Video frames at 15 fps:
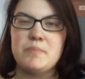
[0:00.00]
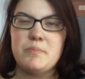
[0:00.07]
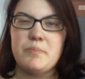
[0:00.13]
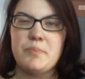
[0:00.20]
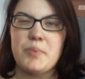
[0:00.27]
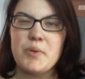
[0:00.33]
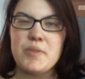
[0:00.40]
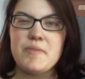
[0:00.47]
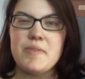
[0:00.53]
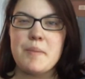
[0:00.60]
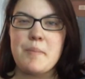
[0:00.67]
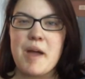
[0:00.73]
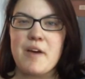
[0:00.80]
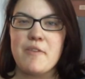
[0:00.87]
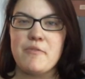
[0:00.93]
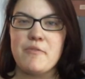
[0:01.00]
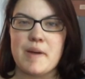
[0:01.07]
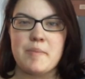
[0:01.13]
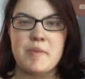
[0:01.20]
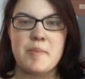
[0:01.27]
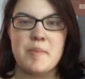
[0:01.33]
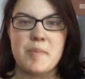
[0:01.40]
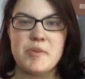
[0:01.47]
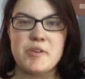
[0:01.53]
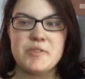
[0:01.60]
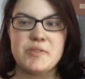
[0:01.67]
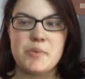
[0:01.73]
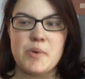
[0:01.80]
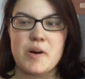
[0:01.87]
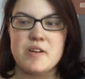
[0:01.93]
both of them have family members
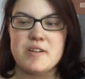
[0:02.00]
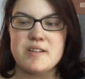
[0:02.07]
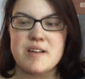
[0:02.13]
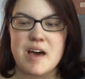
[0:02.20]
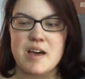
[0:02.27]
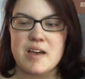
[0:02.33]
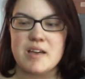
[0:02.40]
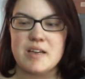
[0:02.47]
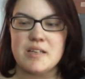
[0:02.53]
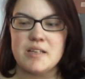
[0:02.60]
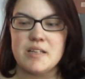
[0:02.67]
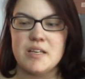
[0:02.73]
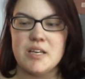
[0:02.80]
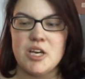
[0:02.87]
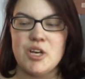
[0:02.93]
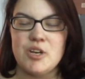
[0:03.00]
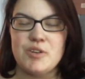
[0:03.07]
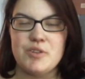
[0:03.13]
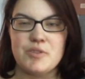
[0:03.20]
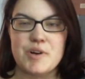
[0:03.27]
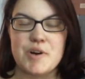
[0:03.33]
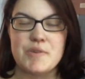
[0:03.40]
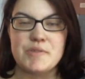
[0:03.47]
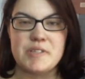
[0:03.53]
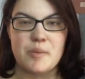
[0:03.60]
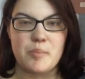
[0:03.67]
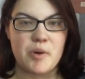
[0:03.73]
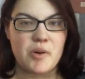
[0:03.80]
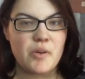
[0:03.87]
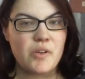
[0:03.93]
who are non-
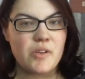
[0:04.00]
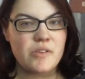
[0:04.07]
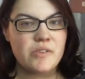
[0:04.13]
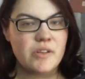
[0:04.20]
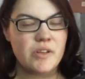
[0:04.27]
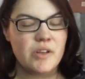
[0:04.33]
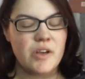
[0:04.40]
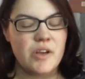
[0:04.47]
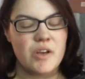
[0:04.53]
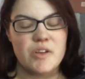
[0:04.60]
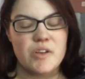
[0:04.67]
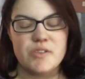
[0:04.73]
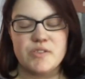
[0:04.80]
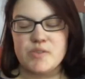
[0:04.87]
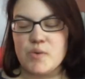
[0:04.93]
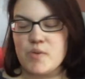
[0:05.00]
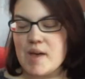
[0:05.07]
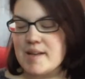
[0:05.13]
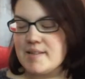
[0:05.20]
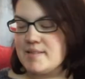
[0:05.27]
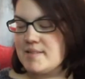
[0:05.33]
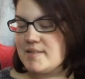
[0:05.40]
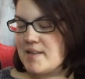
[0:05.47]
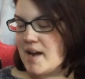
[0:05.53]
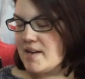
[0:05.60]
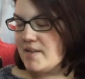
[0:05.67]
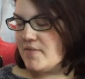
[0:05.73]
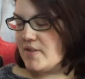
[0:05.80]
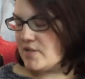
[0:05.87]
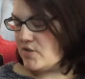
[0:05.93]
neurotypical, so that's
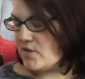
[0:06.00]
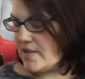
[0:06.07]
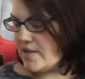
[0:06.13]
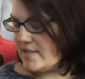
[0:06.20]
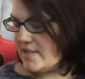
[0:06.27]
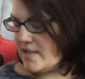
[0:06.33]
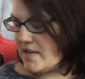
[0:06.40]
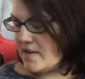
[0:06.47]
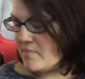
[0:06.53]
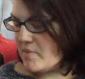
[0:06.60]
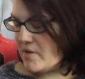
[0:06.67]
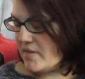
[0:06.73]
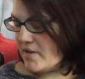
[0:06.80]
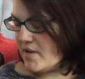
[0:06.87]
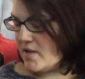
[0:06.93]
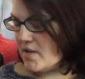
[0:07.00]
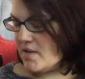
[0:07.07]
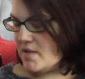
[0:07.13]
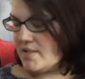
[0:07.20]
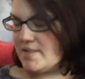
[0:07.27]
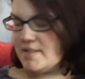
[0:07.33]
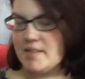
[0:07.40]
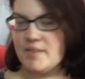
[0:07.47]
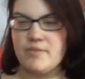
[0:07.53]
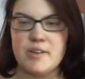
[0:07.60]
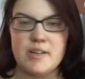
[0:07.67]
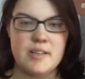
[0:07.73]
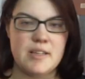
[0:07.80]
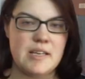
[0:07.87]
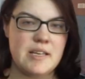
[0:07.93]
kind of interesting, but they're
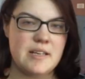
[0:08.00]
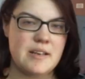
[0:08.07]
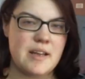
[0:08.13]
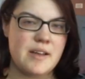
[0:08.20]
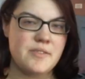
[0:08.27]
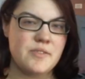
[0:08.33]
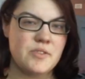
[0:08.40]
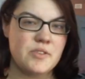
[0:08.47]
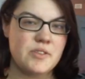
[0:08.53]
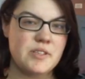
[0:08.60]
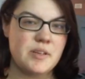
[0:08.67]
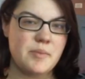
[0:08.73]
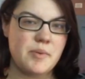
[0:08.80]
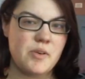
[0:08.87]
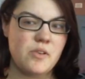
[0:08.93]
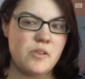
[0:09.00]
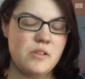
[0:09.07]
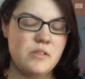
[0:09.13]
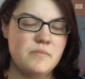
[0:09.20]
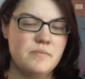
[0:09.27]
differently non-neurotypical.